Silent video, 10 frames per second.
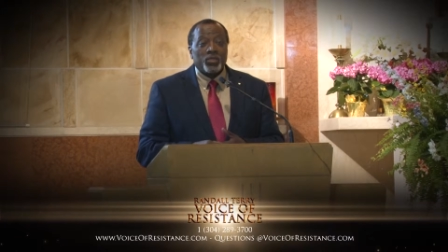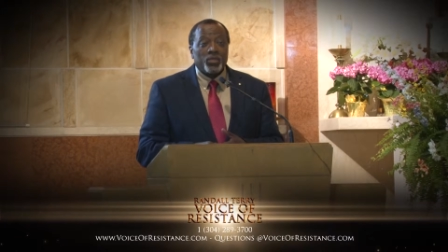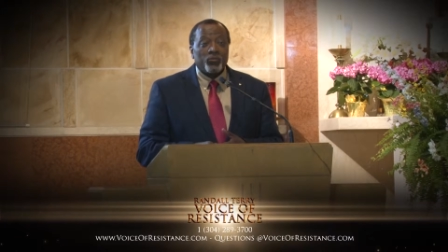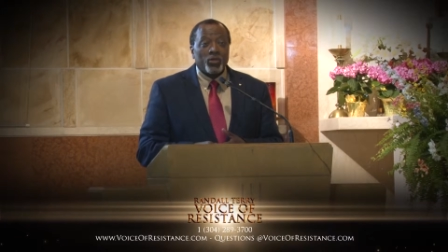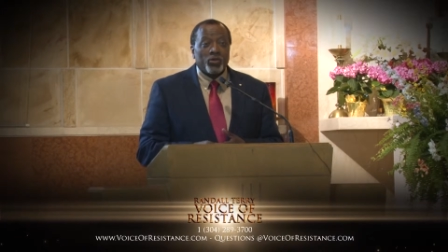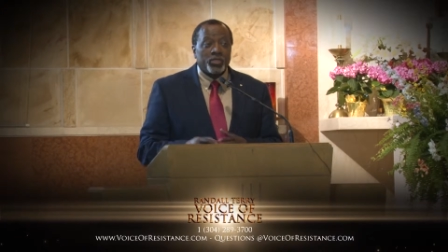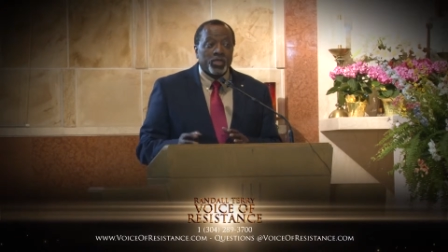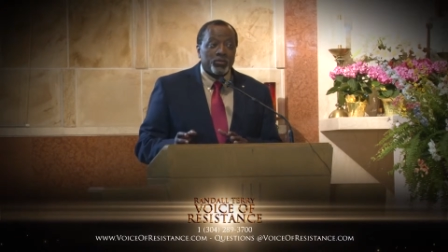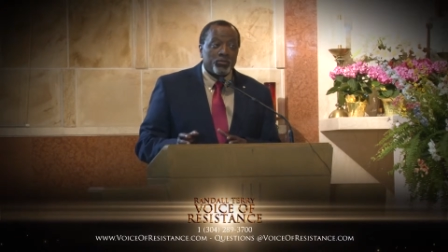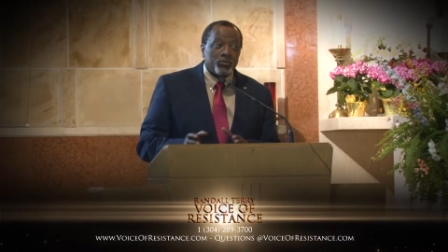if we are to
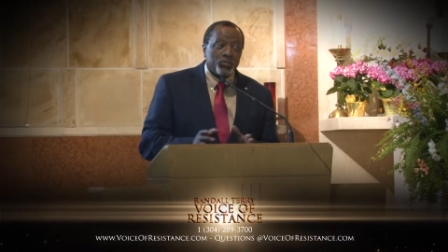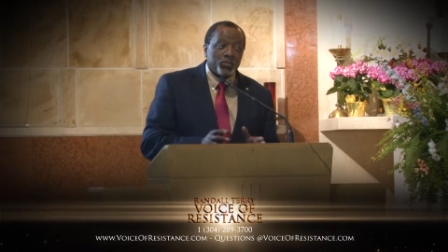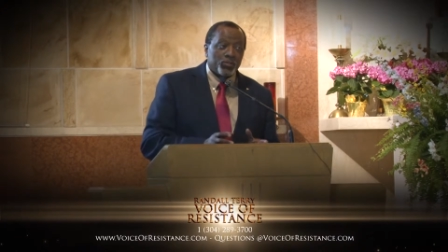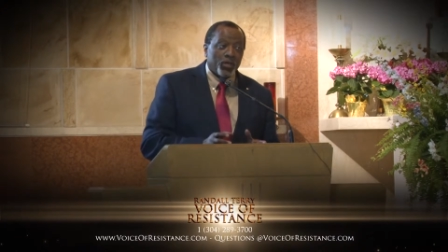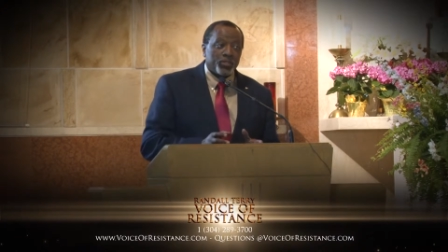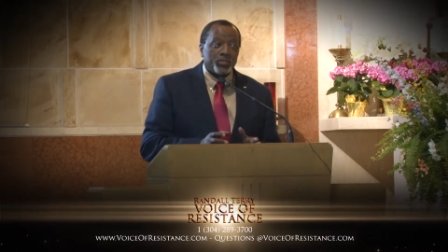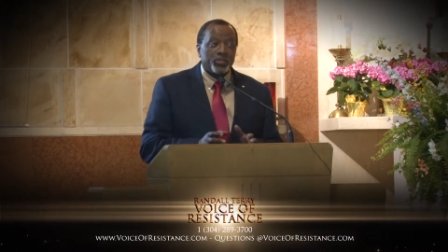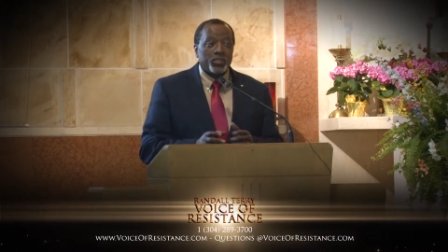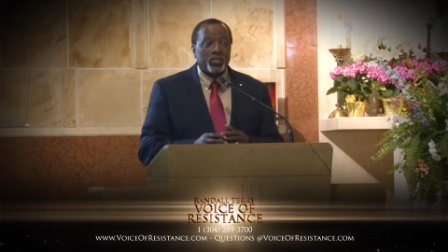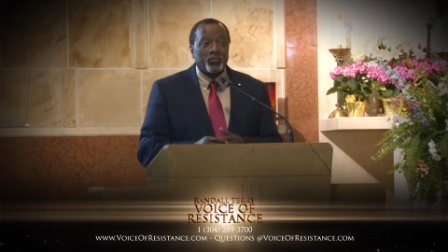get through this
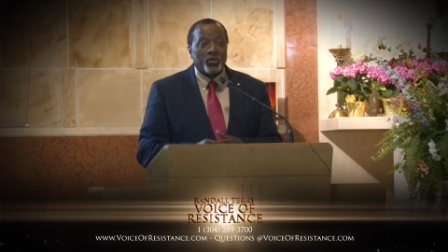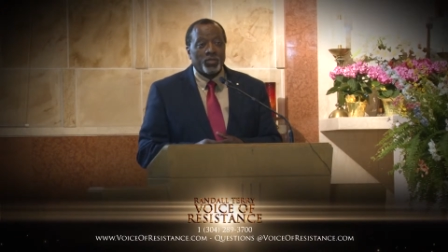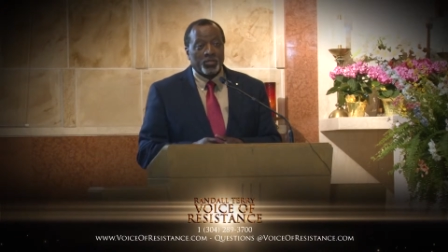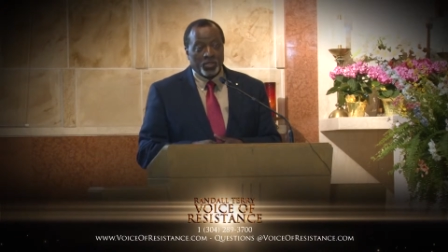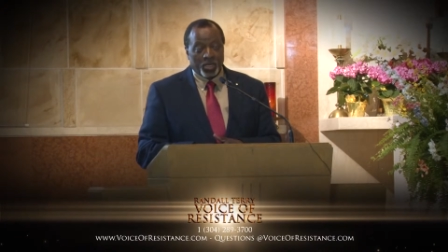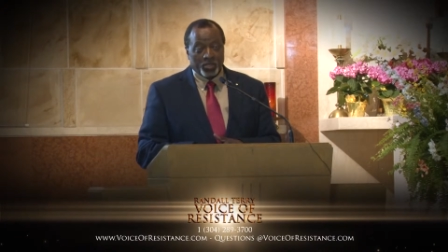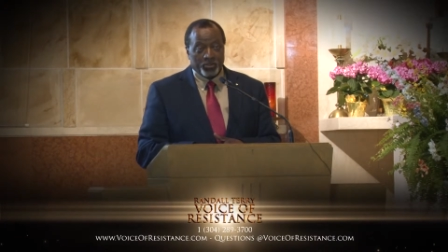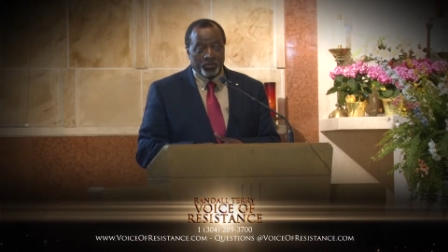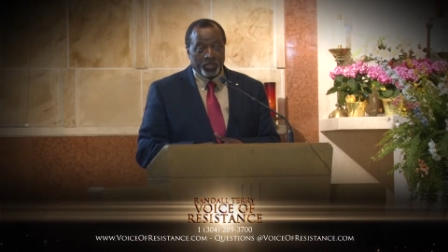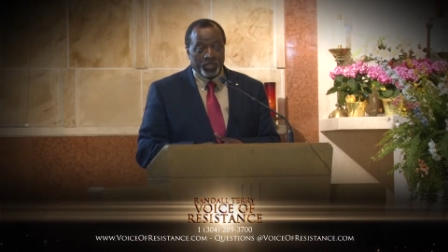crisis in a way that
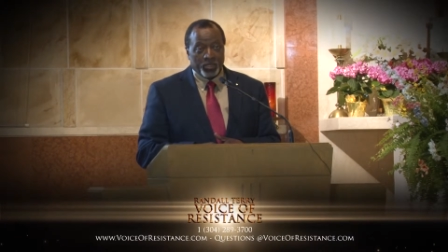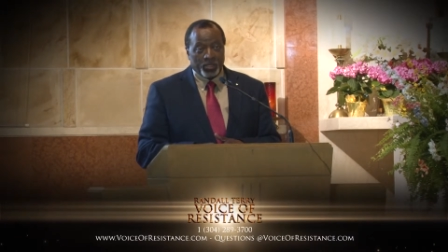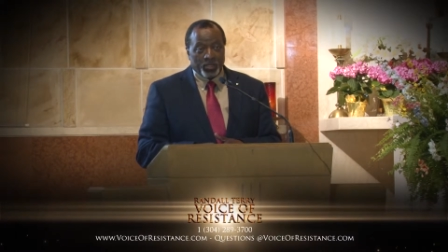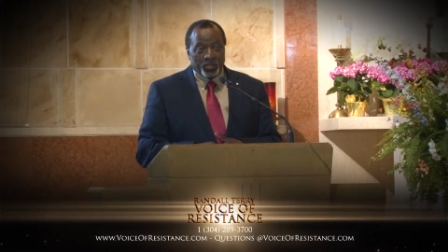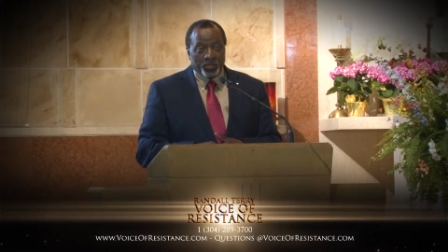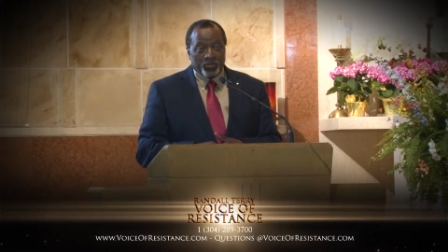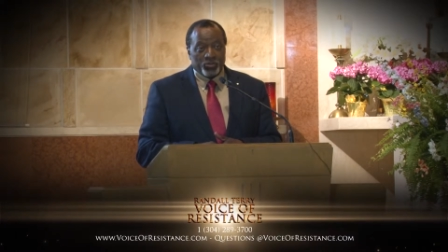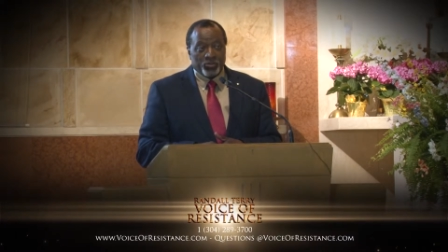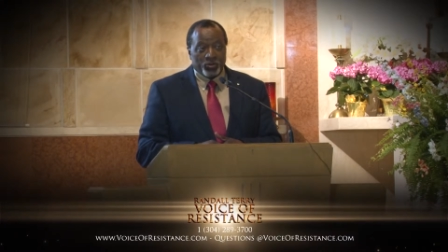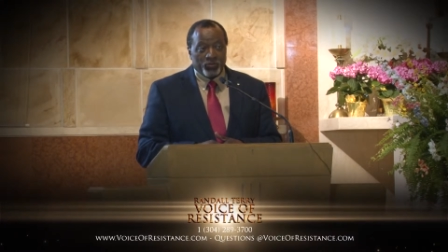actually
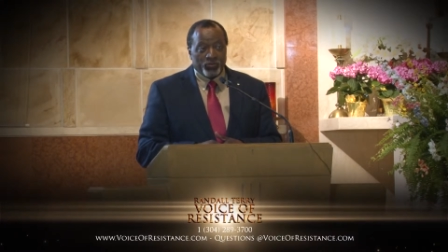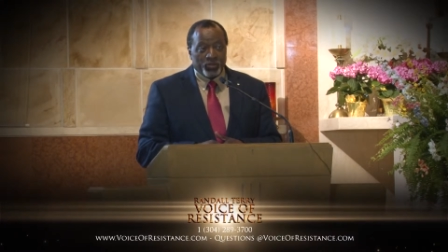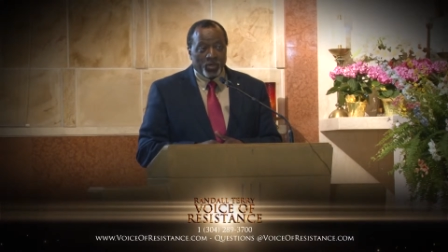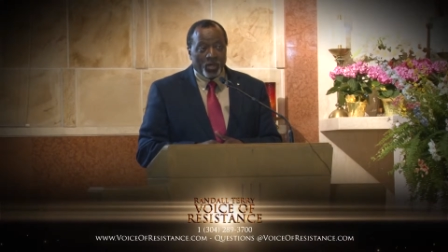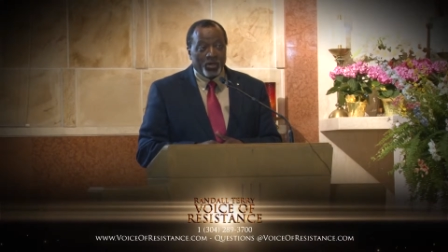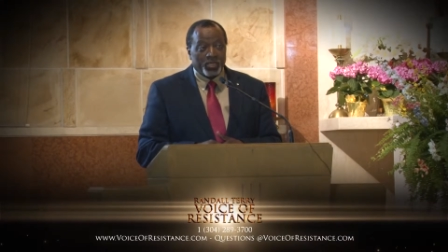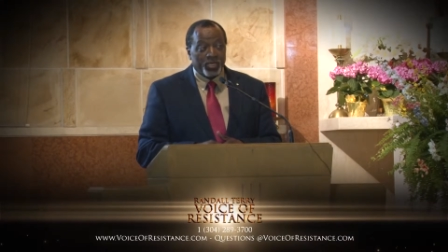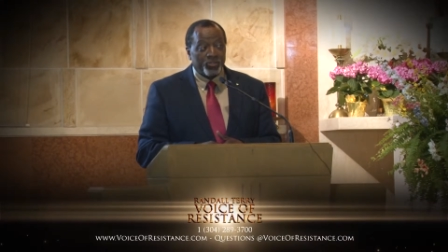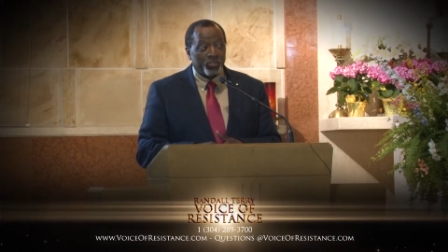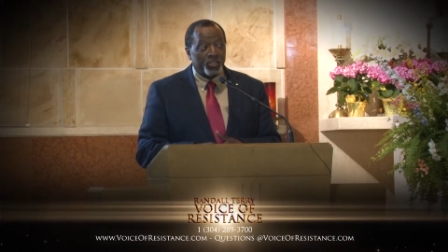preserves our
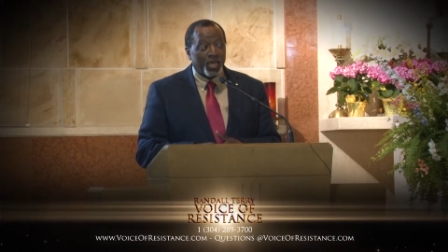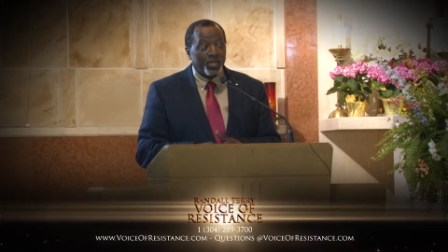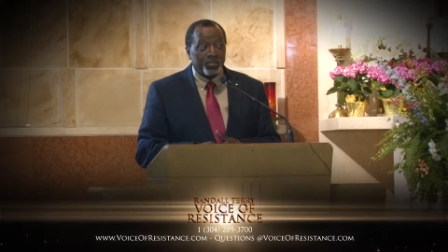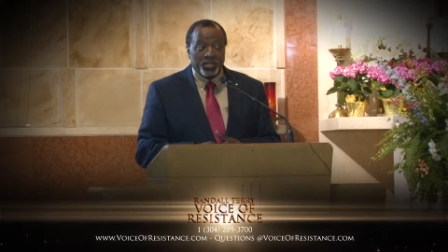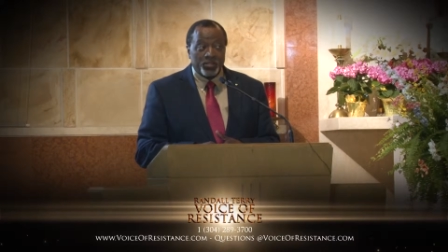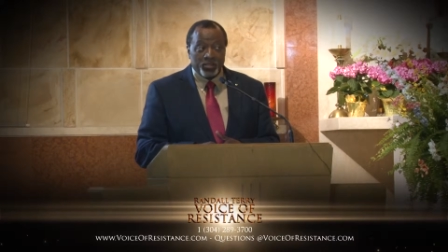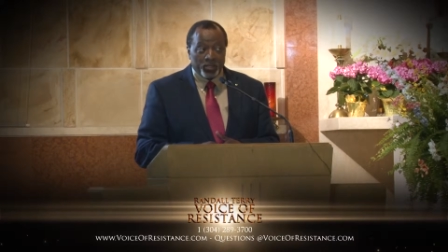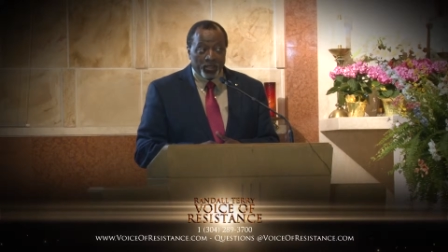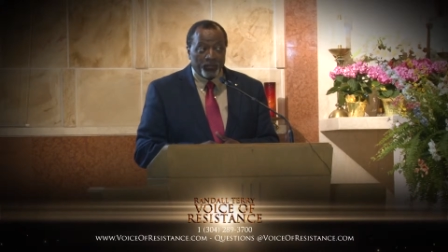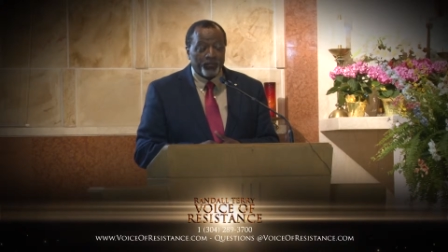nation's
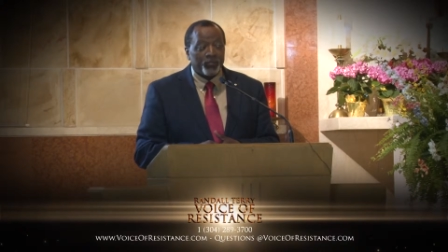identity,